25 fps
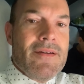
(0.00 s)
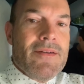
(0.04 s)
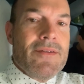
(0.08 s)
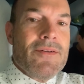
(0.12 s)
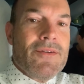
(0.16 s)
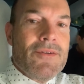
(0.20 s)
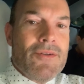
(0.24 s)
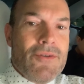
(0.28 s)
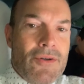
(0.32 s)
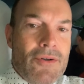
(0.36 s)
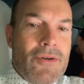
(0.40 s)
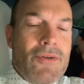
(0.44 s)

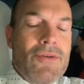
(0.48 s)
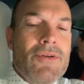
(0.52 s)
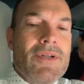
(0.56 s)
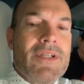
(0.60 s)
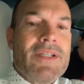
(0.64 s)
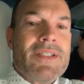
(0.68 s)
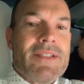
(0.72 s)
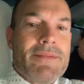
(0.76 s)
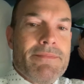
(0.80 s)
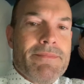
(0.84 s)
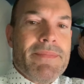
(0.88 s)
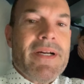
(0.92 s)
Your goal
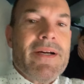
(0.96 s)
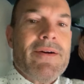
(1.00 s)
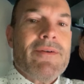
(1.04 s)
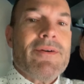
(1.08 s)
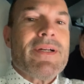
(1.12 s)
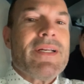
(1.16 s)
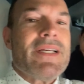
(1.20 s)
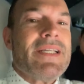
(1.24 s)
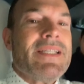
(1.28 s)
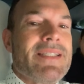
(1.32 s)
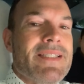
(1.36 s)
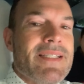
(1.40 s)
as a
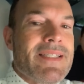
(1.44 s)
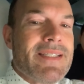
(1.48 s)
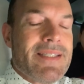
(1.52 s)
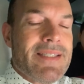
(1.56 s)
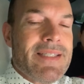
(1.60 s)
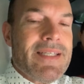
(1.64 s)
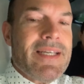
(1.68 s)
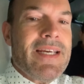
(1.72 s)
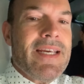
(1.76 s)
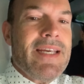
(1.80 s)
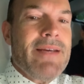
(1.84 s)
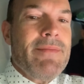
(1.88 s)
parent is the
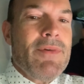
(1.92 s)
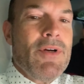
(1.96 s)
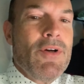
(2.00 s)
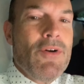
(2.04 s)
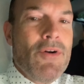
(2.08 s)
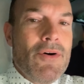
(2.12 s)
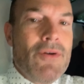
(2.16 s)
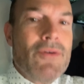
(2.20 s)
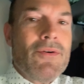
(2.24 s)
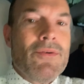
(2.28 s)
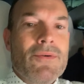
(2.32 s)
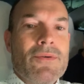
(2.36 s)
same
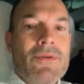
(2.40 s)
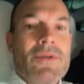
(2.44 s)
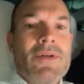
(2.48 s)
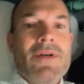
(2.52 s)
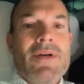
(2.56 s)
goal